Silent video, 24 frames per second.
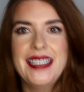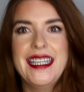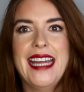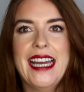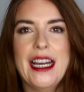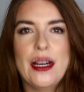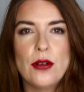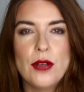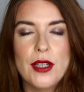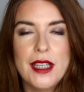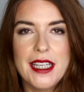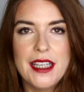
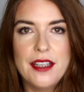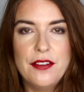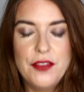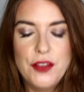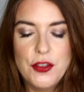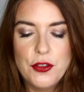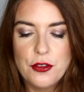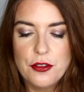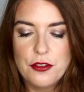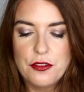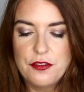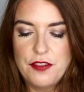Now, if
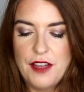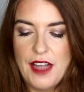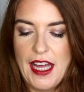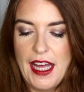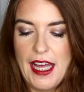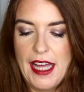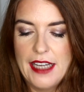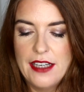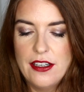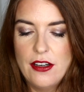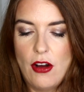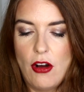you're a
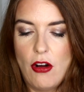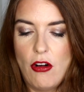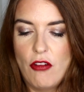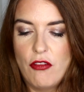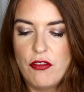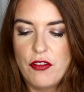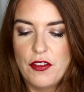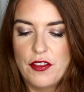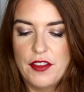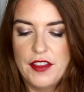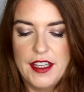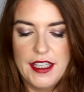fan
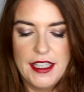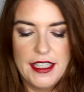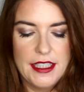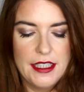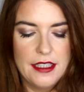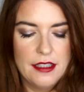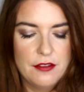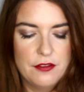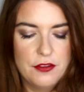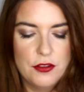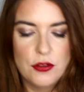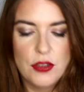of
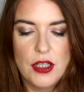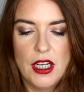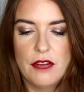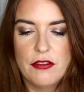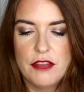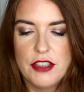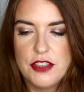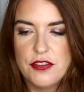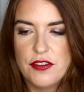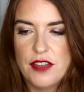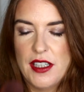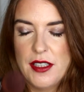the full
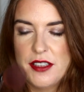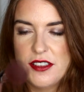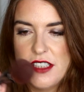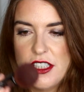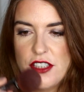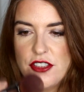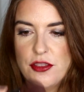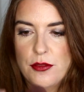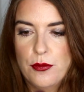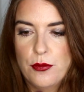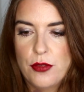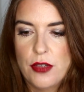coverage
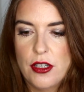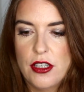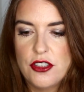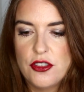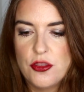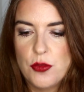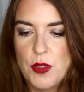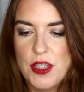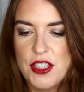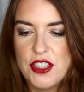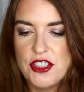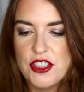foundation
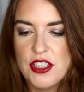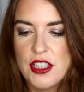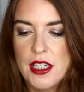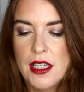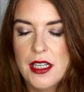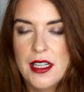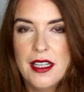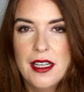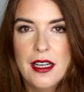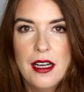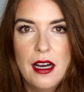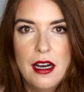brush, which
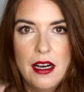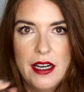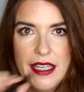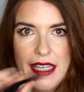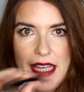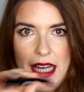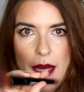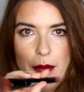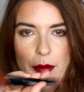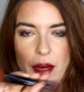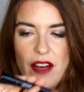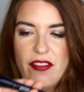I
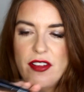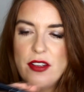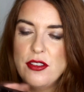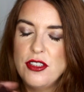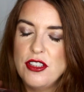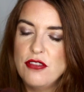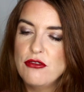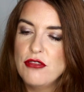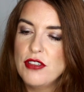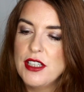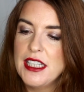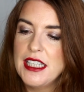am, I've
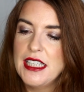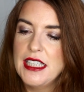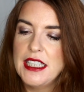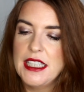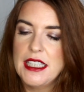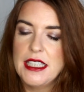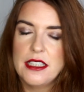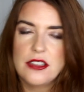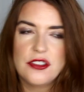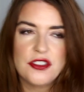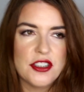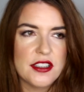only
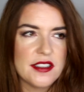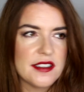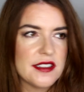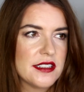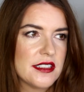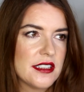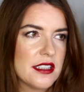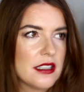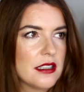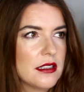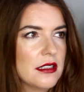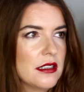really
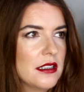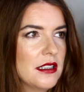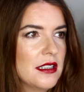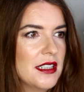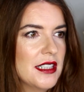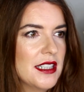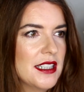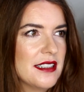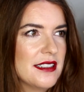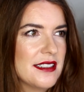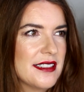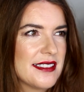just
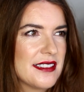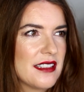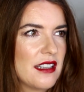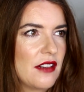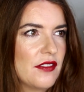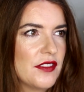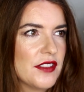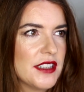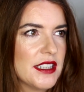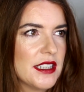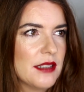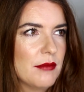
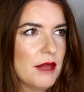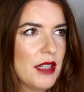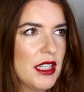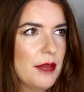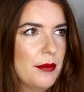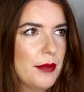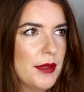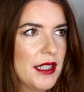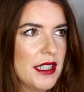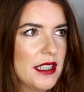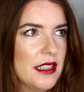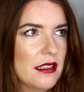discovered it
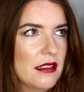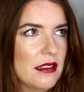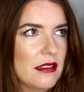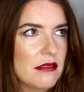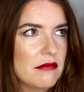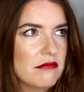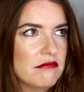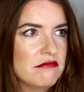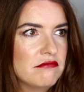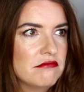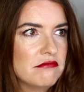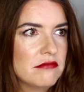maybe
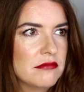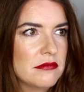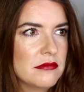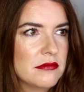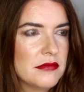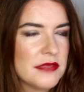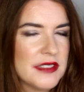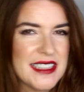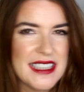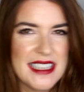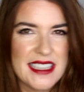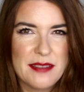
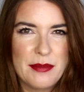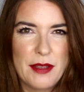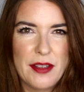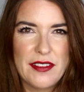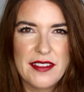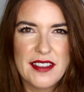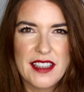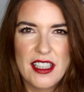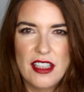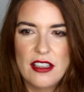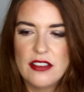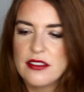6
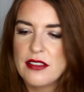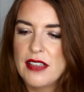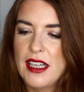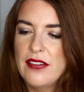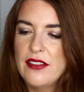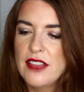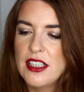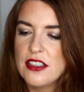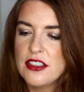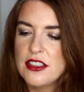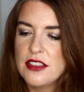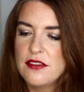months ago, so I
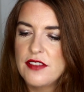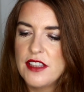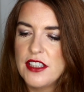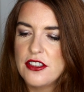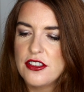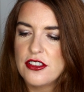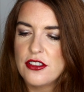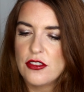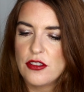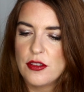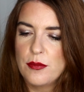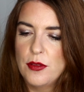haven't actually
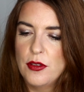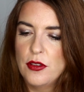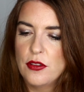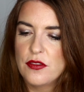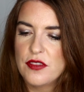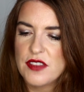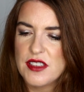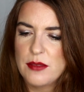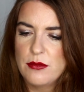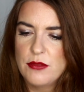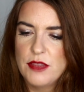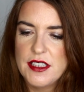featured it on the
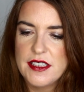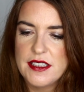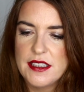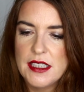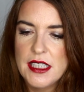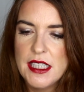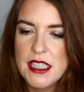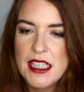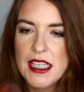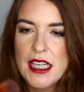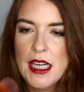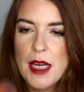blog for some reason.
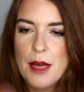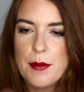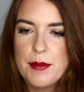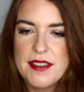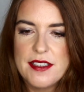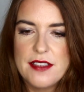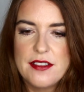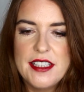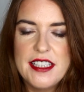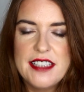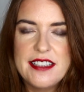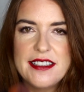
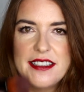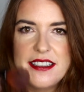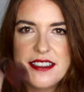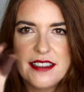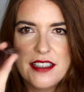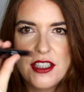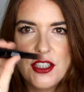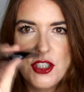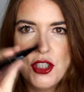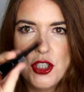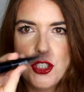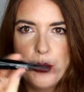So this is
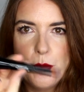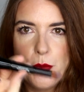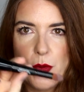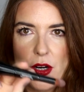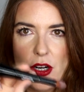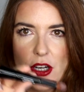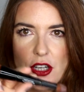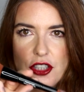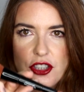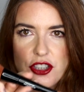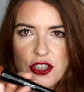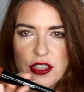the new
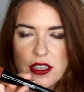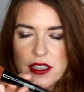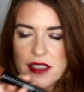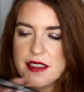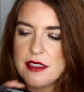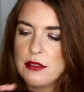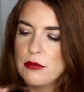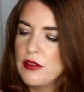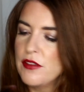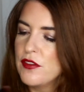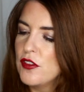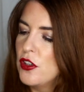brush.
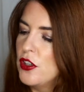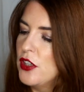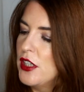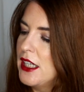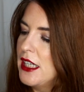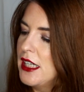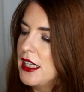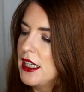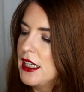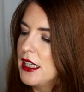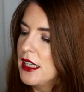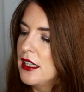So we've got
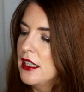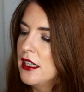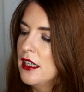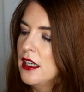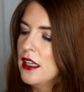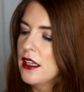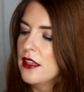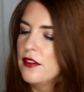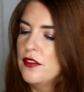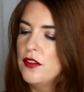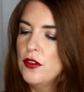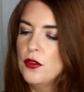here
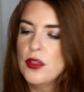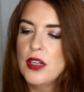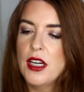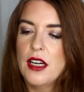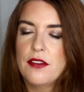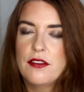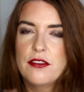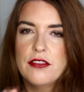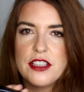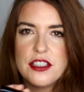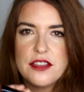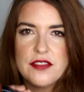the full
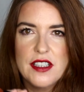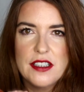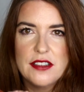coverage